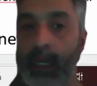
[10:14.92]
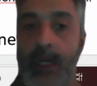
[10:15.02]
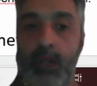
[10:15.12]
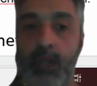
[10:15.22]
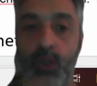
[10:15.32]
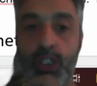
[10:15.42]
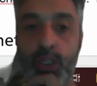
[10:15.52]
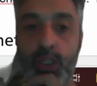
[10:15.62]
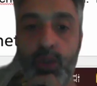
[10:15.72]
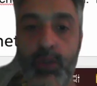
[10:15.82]
Used
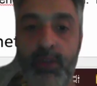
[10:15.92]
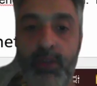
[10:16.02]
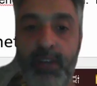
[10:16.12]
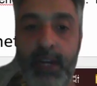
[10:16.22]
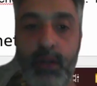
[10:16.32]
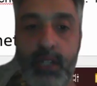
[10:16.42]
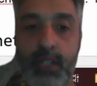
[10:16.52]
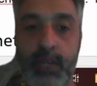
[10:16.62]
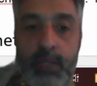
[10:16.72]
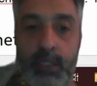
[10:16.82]
just to simplify account
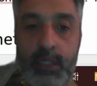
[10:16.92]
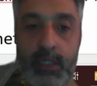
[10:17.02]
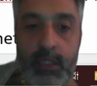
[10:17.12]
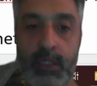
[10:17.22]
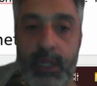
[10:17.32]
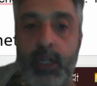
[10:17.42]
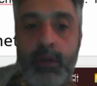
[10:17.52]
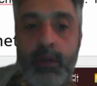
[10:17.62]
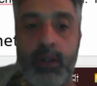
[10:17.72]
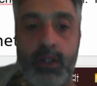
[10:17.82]
assignments, like
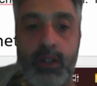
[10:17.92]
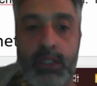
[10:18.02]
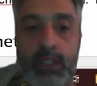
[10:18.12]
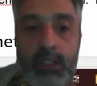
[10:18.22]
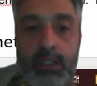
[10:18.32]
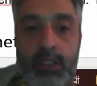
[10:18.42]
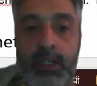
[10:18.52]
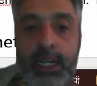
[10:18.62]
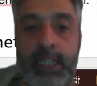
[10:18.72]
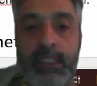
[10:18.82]
common cost centers,
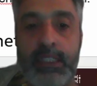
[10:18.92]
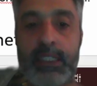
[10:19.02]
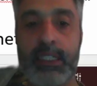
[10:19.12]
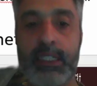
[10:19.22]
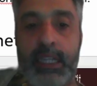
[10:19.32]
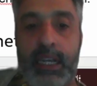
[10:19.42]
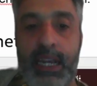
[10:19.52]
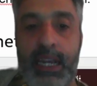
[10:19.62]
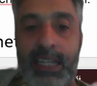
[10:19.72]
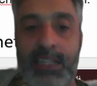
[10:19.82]
creates
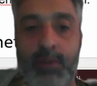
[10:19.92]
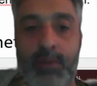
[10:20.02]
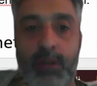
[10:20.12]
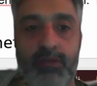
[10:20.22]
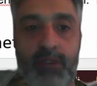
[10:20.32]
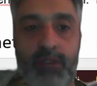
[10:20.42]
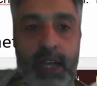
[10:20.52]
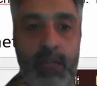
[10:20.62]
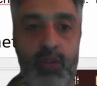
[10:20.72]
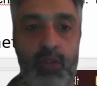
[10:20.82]
less number of
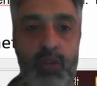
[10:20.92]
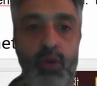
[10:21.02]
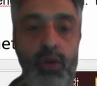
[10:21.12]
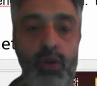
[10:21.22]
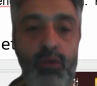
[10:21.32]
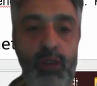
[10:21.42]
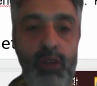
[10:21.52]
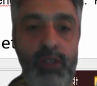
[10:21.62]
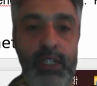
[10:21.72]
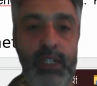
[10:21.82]
items. So what we
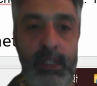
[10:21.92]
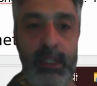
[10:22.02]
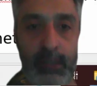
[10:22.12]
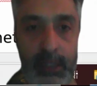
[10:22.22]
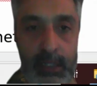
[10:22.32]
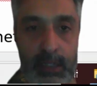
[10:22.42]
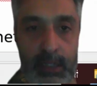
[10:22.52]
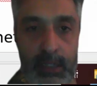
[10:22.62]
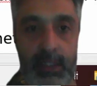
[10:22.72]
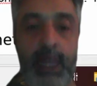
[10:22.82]
did
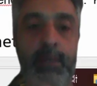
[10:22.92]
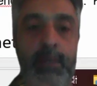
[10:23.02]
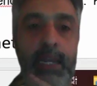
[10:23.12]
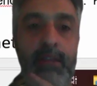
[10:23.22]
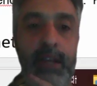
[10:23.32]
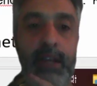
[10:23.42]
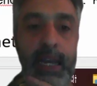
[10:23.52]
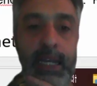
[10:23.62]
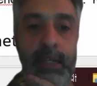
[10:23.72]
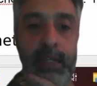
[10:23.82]
with
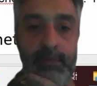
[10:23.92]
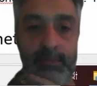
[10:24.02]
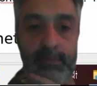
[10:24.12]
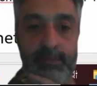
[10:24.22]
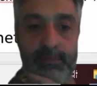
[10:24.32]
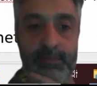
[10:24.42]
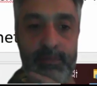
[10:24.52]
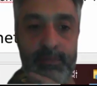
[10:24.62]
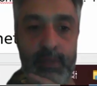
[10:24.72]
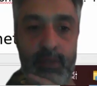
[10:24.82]
KB11N
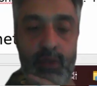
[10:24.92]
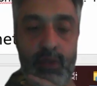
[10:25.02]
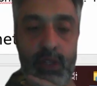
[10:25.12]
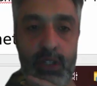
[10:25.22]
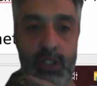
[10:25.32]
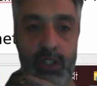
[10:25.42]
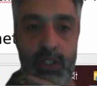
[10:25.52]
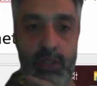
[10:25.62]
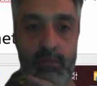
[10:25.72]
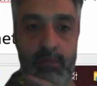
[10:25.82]

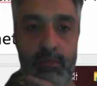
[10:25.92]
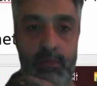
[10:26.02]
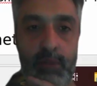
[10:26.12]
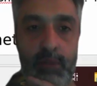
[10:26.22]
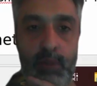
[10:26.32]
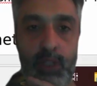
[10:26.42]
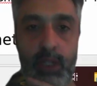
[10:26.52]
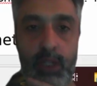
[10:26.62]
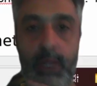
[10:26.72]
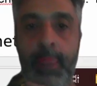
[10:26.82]
was
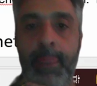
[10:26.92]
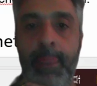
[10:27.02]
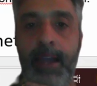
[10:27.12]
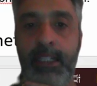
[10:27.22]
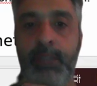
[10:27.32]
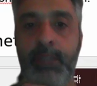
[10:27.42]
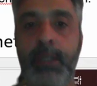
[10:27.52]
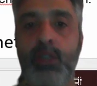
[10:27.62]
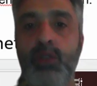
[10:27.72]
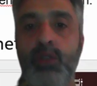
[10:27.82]
reposting.
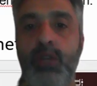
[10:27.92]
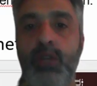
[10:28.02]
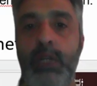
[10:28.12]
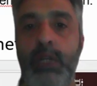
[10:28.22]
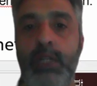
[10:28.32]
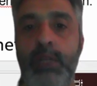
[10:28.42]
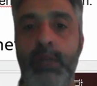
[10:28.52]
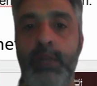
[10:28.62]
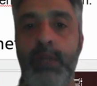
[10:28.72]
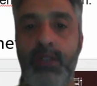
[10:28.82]
Assessment used for allocating
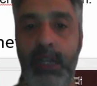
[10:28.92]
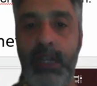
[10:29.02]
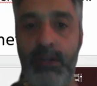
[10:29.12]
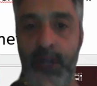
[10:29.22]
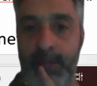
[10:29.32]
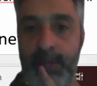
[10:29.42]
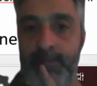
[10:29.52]
primary and secondary.